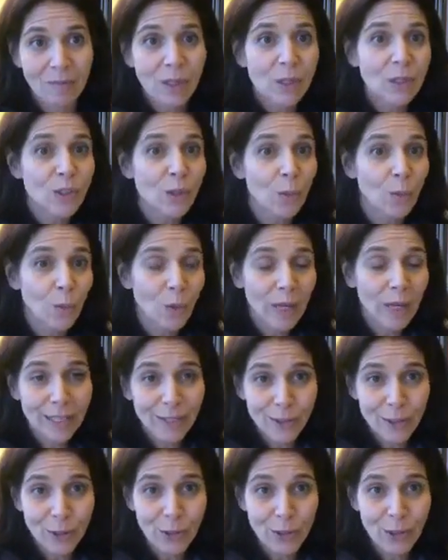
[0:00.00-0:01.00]
So what
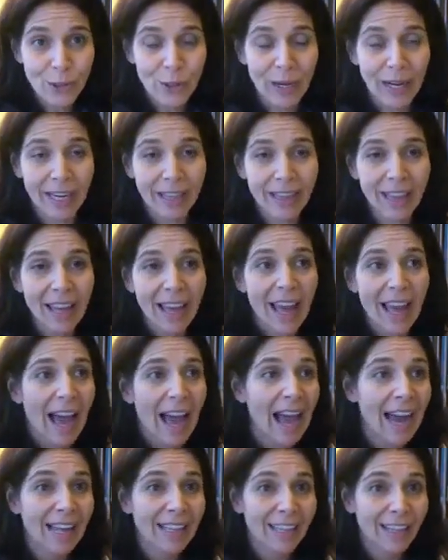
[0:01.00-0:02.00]
is your strength?
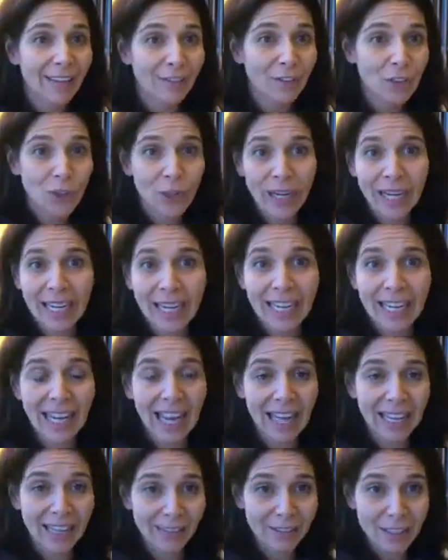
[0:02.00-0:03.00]
I love training,
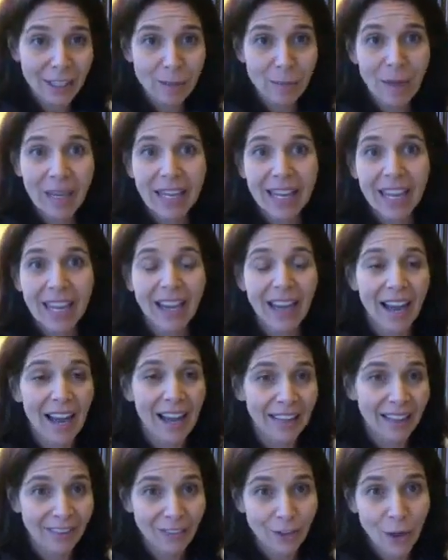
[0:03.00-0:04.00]
I love speaking,
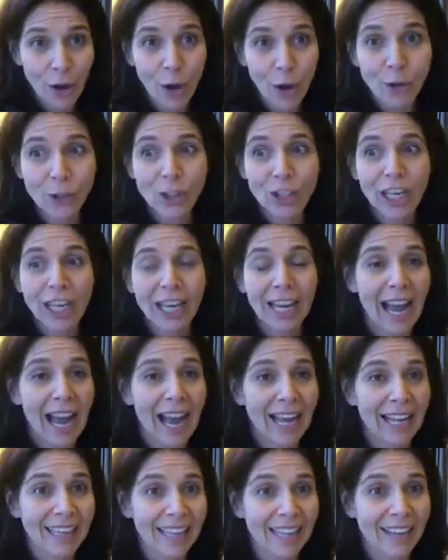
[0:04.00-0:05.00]
I love coaching,
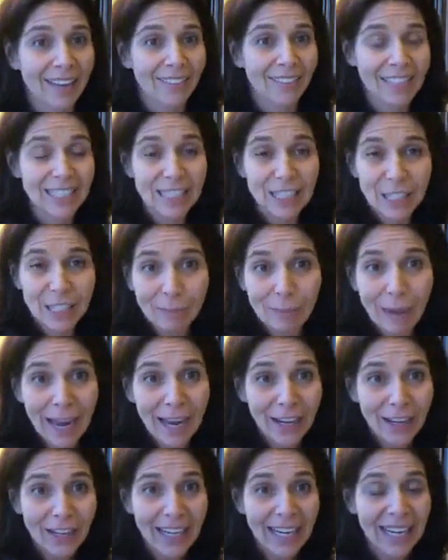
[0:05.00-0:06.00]
I love
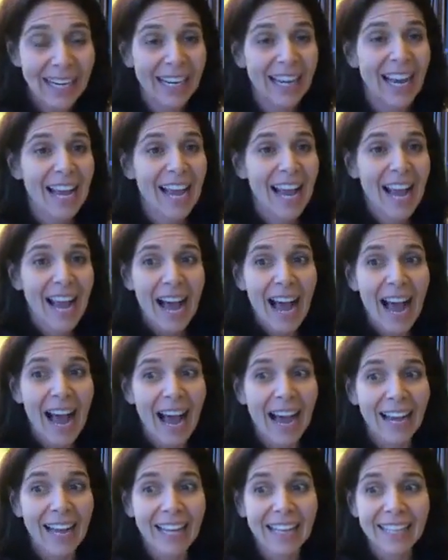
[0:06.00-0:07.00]
inspiring,
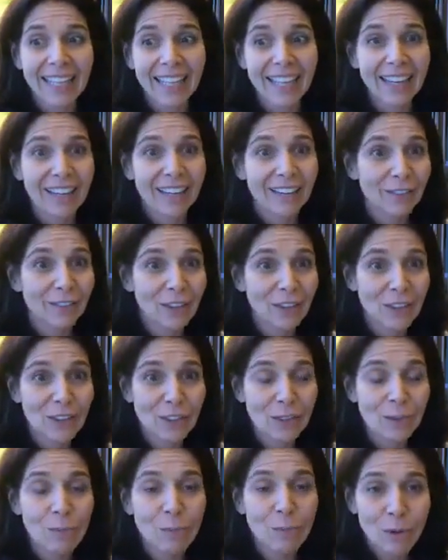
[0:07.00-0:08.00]
I love
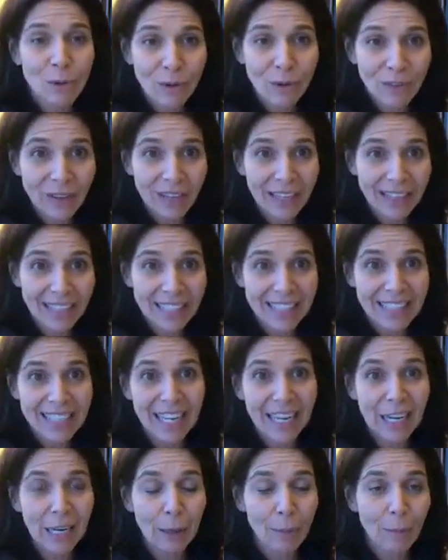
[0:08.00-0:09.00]
just moving the
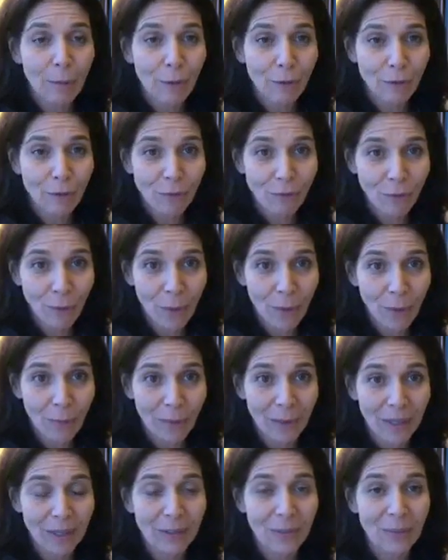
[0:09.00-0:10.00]
team
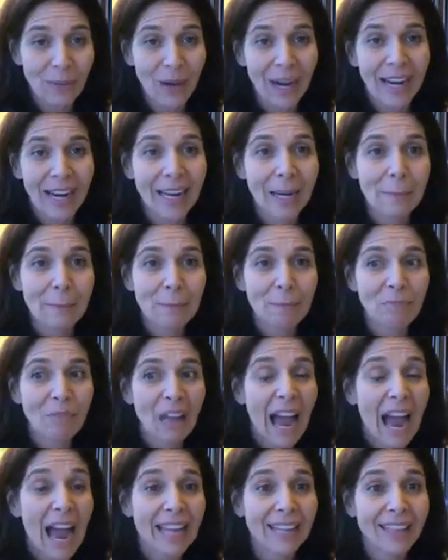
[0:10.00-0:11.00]
forward, right?
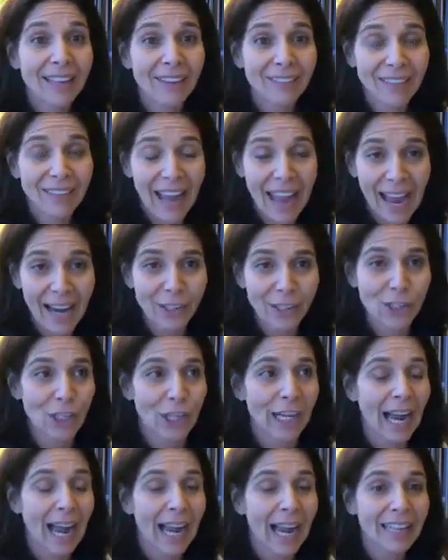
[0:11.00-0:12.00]
I love
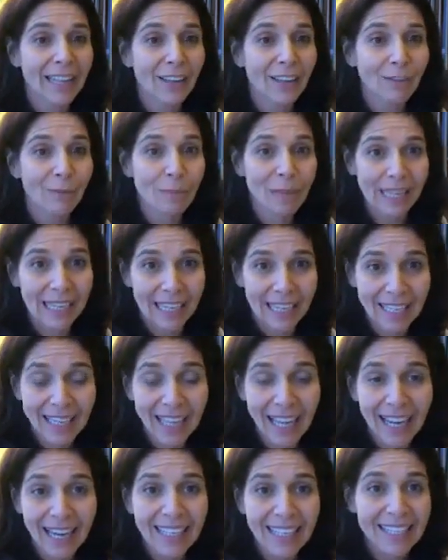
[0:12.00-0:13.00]
action. I love meeting
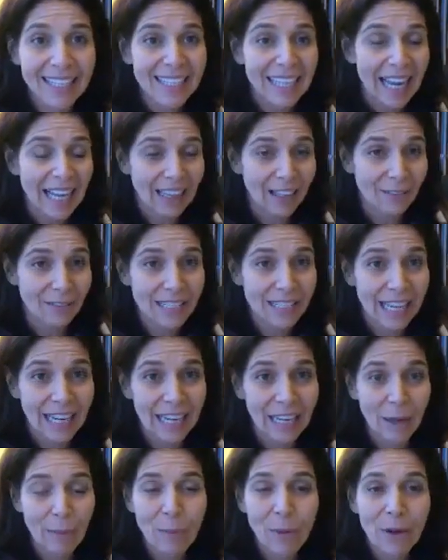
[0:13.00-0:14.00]
clients. I love
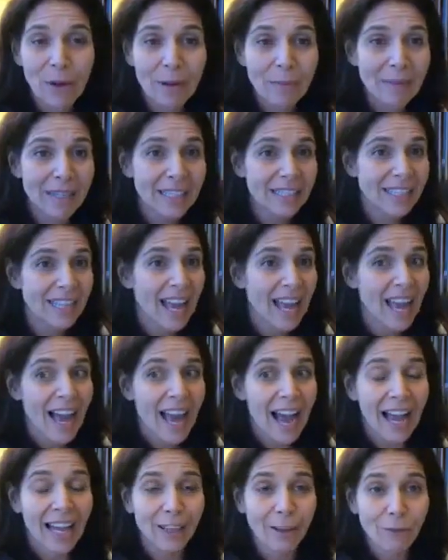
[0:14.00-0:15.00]
setting appointments.
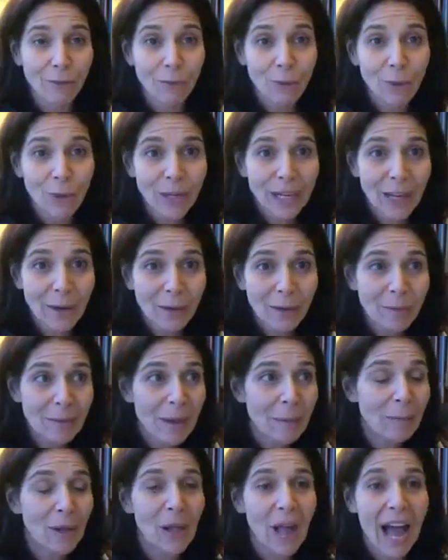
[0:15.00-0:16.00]
I love working with
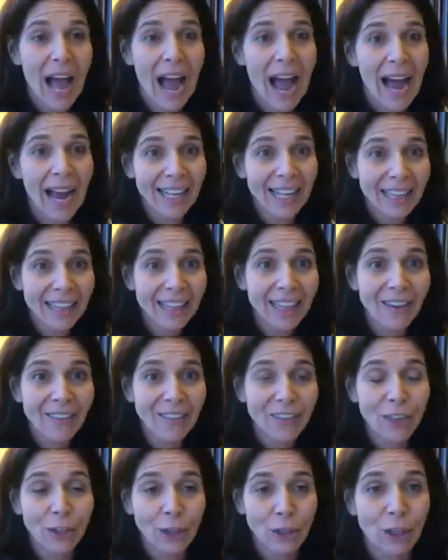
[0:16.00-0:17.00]
people. I
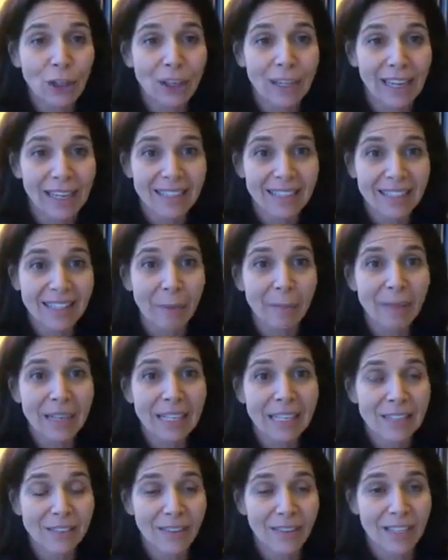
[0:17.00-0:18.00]
love the look on
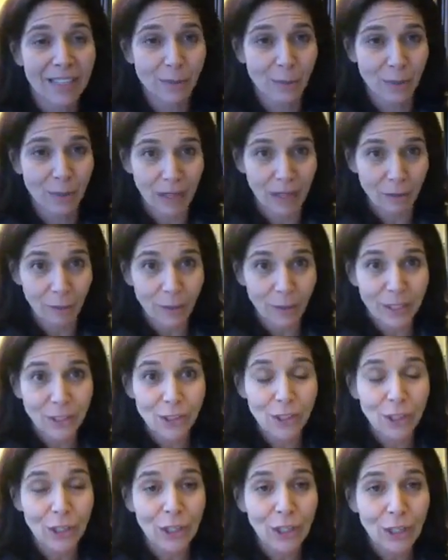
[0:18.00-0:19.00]
somebody's face when they've
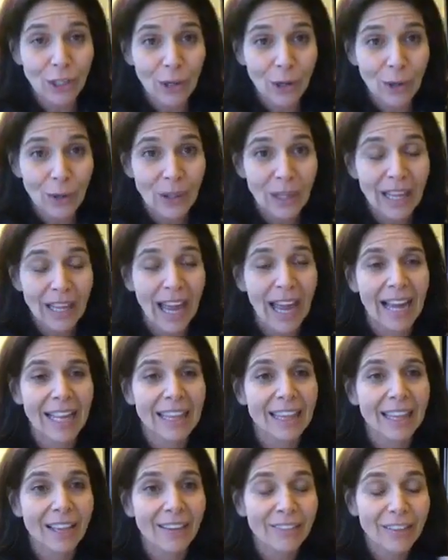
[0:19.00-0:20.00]
reached a goal. I
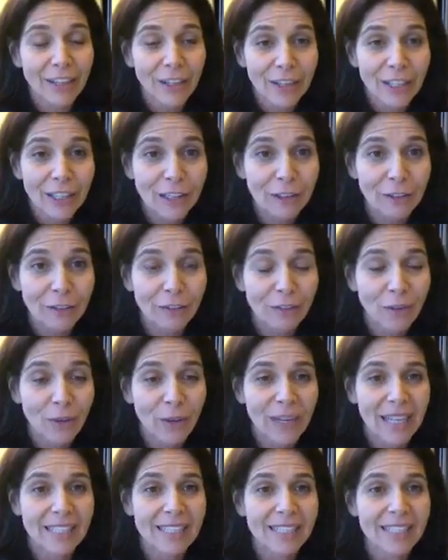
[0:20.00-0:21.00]
love hearing their
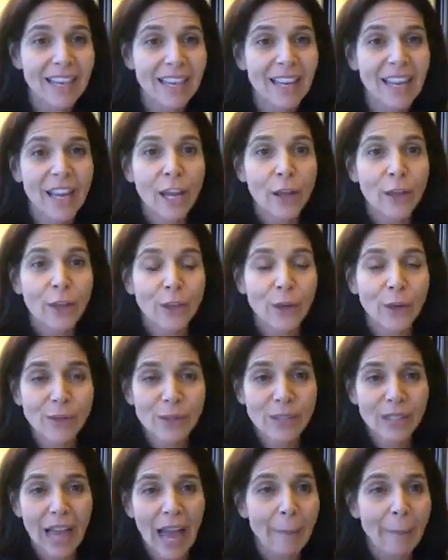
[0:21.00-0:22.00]
voice.
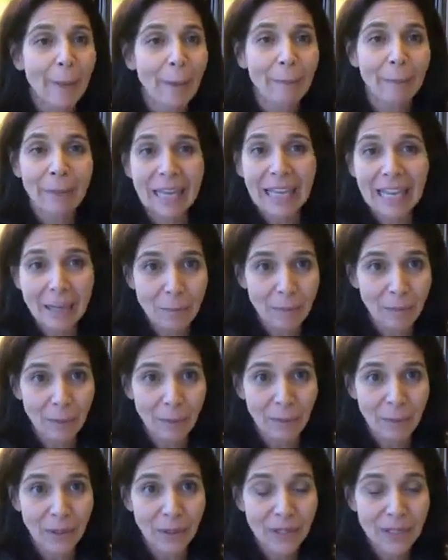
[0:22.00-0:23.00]
I'm a people
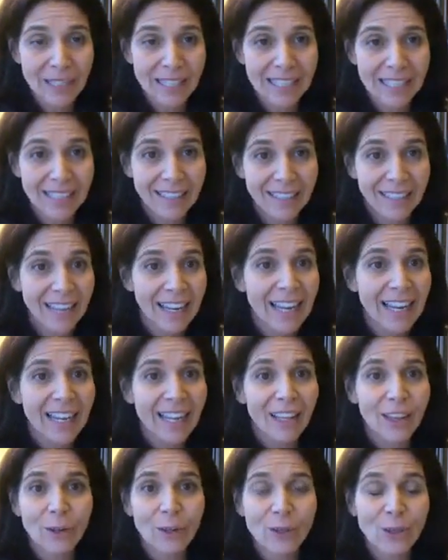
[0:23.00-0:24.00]
person.
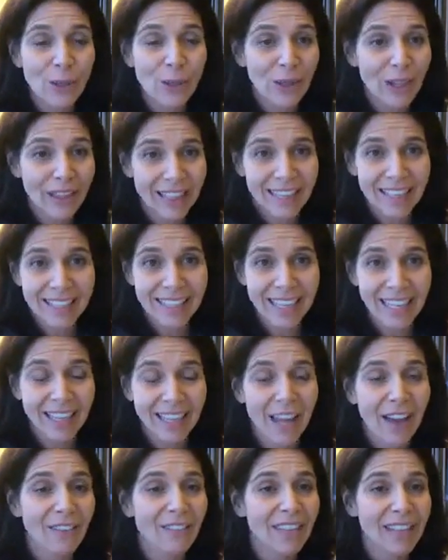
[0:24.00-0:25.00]
Those are the things I
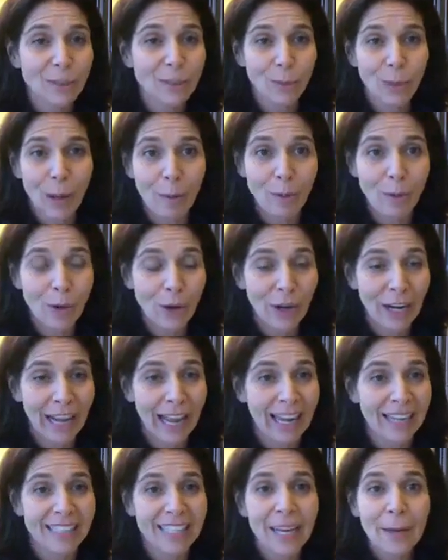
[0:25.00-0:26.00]
love. That's what I'm good
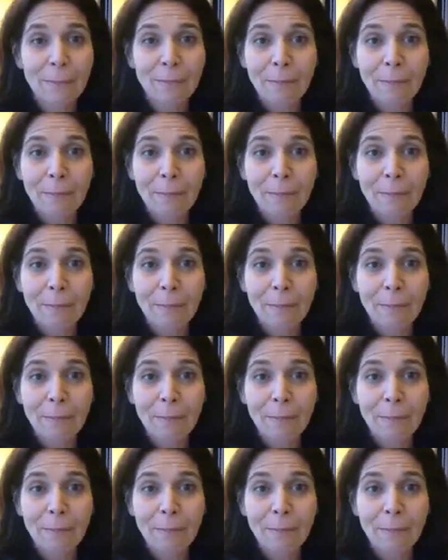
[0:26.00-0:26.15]
at.